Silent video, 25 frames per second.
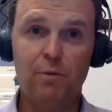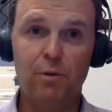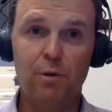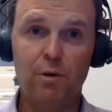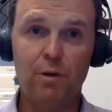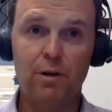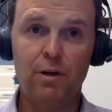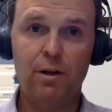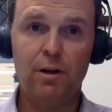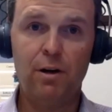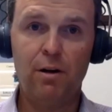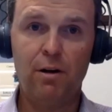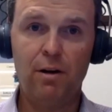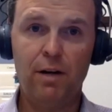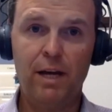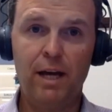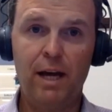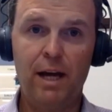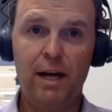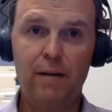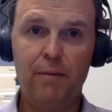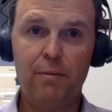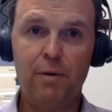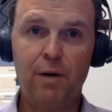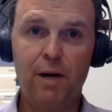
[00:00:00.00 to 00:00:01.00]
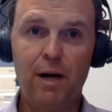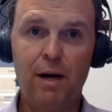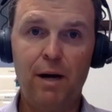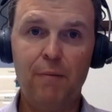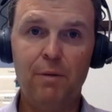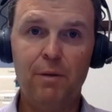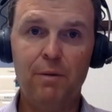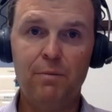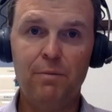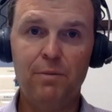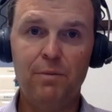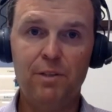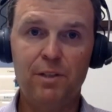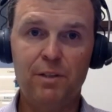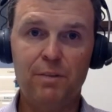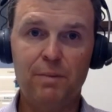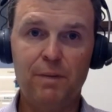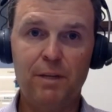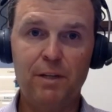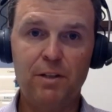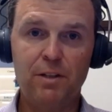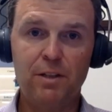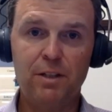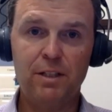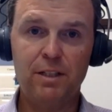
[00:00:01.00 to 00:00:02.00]
more cardiac problems,
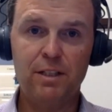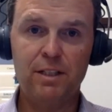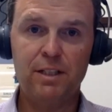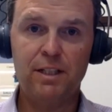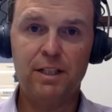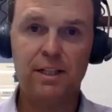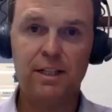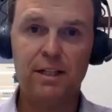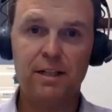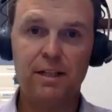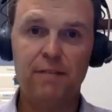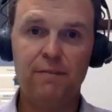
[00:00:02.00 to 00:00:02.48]
especially in sick